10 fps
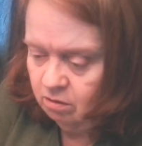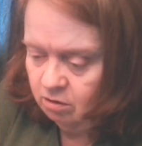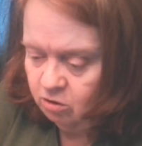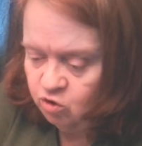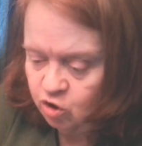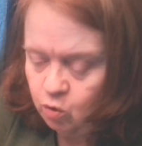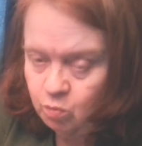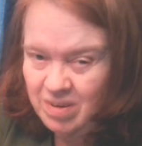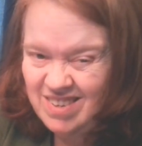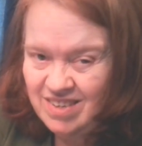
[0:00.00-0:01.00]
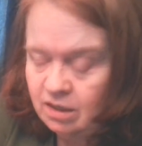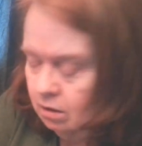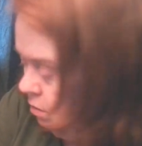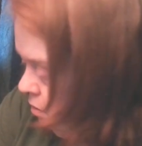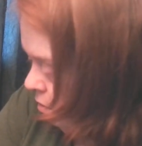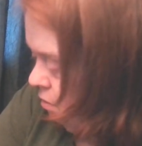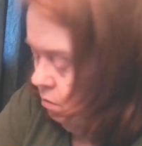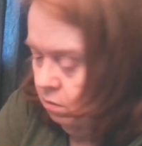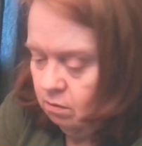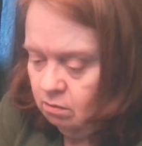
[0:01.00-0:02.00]
there's no missing,
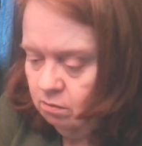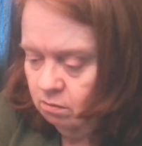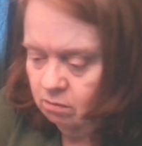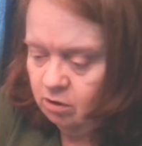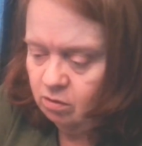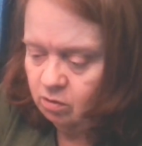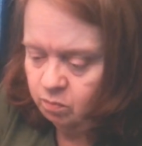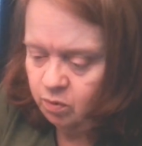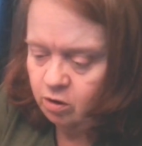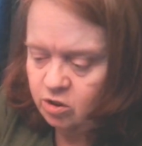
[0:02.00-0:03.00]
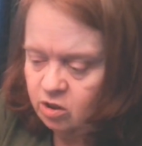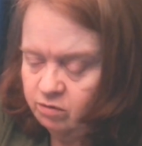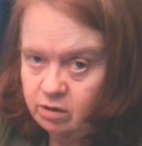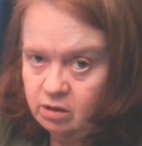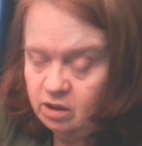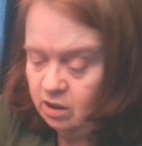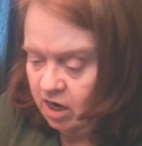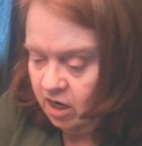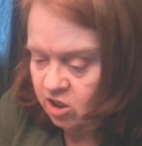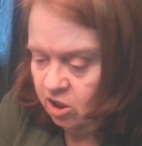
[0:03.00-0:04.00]
you know, parts of it in
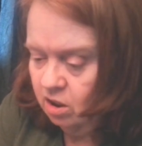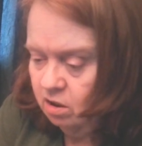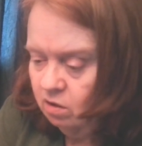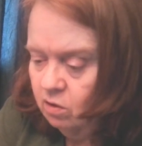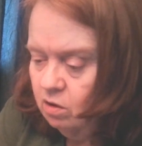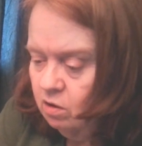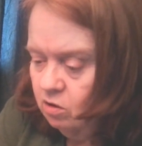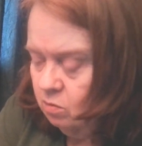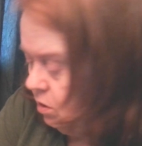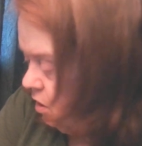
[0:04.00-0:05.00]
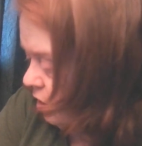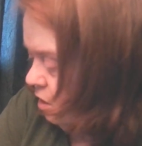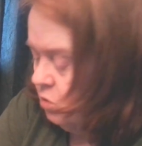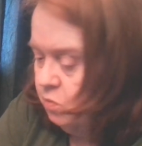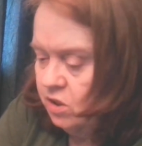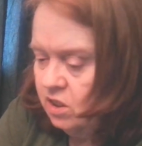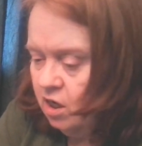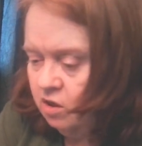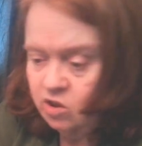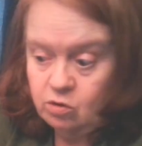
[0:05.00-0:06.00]
attaching it. I'm going to take these pins
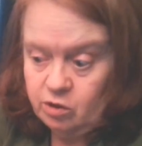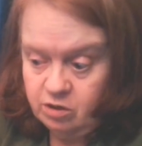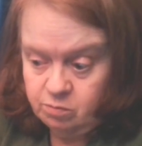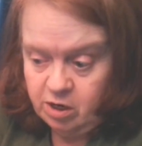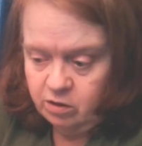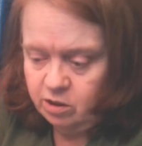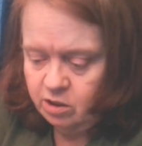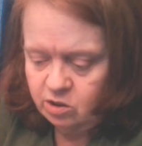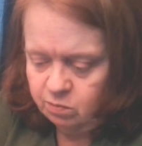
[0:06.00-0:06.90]
out because I don't need them now that it's